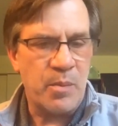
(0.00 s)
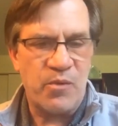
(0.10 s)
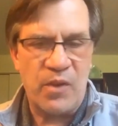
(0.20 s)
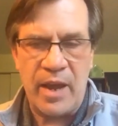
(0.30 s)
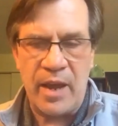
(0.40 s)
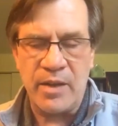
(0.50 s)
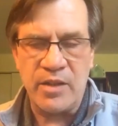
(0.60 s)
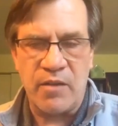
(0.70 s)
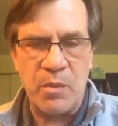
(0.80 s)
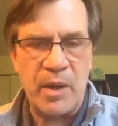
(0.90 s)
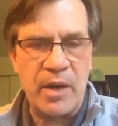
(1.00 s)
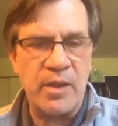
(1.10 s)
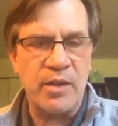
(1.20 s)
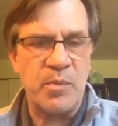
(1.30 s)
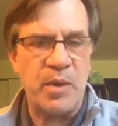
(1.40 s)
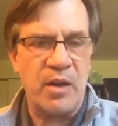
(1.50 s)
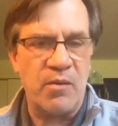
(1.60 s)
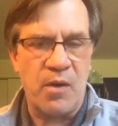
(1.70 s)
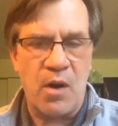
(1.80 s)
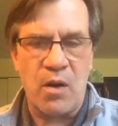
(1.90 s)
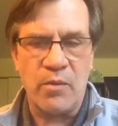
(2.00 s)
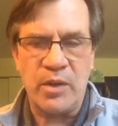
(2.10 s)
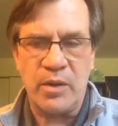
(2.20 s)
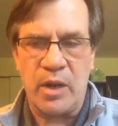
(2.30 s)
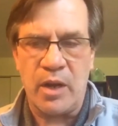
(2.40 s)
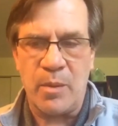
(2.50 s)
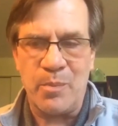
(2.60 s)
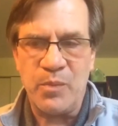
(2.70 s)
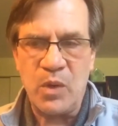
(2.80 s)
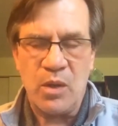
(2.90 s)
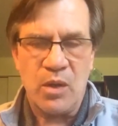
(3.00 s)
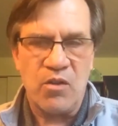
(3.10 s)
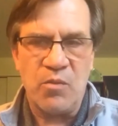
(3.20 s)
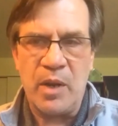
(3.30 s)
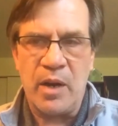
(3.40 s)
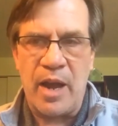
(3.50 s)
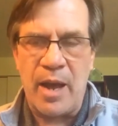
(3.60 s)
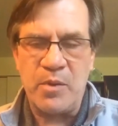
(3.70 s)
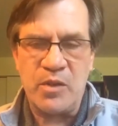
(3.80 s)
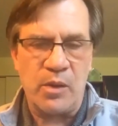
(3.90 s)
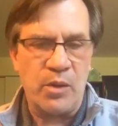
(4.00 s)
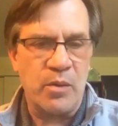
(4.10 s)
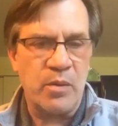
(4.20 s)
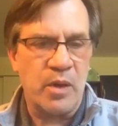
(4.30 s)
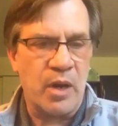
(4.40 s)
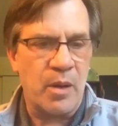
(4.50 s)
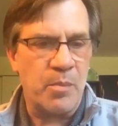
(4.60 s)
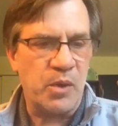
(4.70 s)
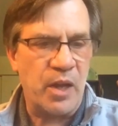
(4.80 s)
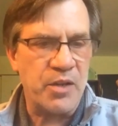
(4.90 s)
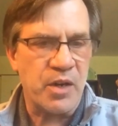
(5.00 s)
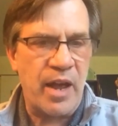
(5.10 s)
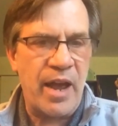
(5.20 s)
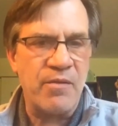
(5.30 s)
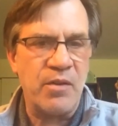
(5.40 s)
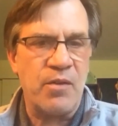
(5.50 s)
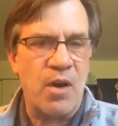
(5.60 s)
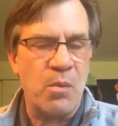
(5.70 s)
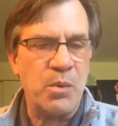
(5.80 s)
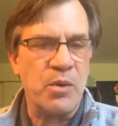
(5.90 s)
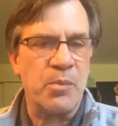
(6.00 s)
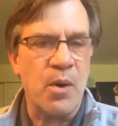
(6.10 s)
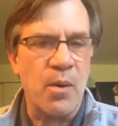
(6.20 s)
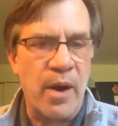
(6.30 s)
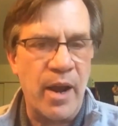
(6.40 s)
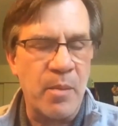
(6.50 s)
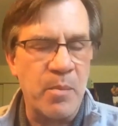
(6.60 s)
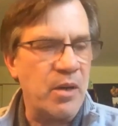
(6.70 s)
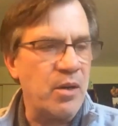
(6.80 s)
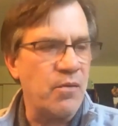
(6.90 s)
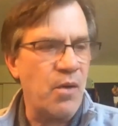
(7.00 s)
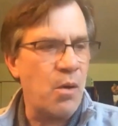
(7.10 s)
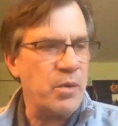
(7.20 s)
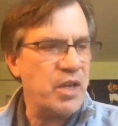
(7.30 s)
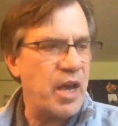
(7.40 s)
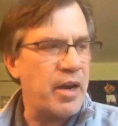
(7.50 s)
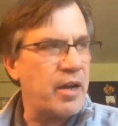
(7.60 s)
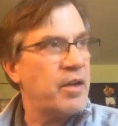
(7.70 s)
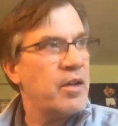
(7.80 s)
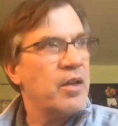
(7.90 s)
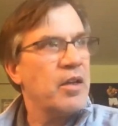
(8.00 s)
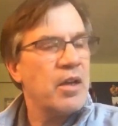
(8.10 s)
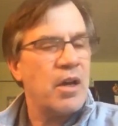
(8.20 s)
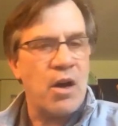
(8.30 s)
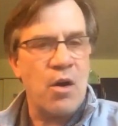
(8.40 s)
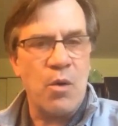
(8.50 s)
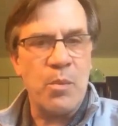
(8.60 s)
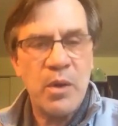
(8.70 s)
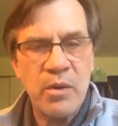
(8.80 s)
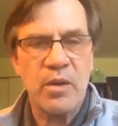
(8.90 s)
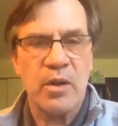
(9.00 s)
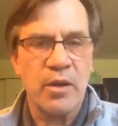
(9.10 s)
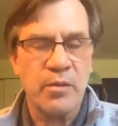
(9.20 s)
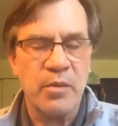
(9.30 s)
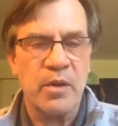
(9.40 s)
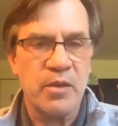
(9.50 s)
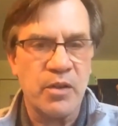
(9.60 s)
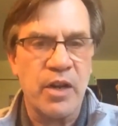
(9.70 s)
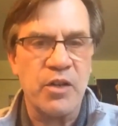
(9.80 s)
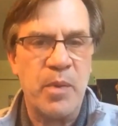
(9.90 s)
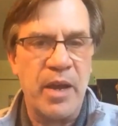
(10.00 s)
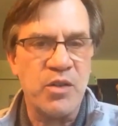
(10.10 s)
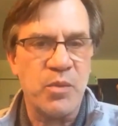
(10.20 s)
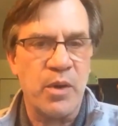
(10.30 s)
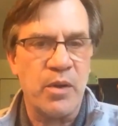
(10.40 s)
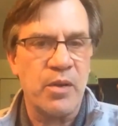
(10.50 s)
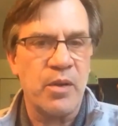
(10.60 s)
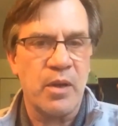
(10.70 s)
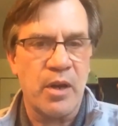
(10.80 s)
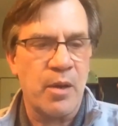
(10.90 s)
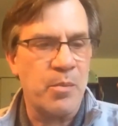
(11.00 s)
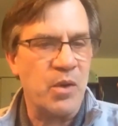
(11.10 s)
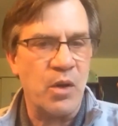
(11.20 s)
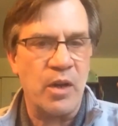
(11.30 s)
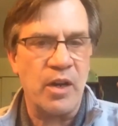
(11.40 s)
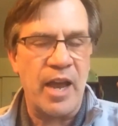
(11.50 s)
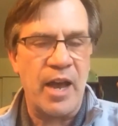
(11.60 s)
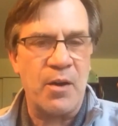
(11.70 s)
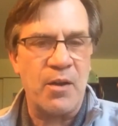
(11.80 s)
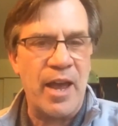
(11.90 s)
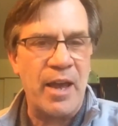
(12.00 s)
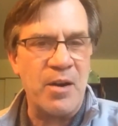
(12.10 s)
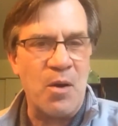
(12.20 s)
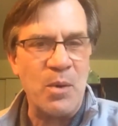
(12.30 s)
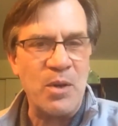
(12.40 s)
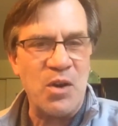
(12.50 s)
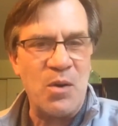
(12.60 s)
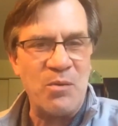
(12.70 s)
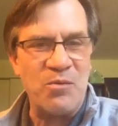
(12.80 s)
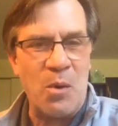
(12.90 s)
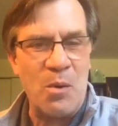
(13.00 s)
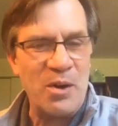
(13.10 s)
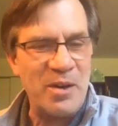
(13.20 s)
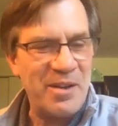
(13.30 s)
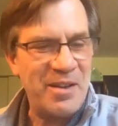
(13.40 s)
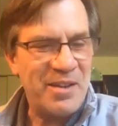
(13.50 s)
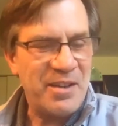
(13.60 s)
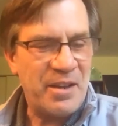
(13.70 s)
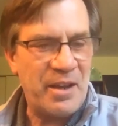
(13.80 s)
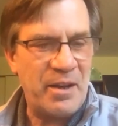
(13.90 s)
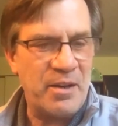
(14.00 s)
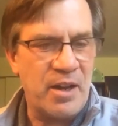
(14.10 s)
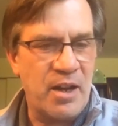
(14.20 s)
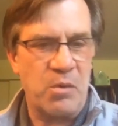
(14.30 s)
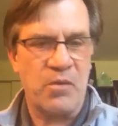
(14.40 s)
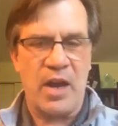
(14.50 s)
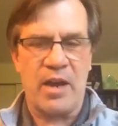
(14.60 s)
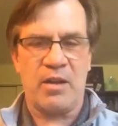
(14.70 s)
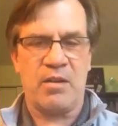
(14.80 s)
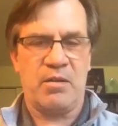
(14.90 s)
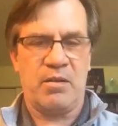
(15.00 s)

fans, everybody that's been involved, you've been an absolute pleasure to have involved with the program, and you've always got a home, to touch base with. You can count on that always going forward. And we've got a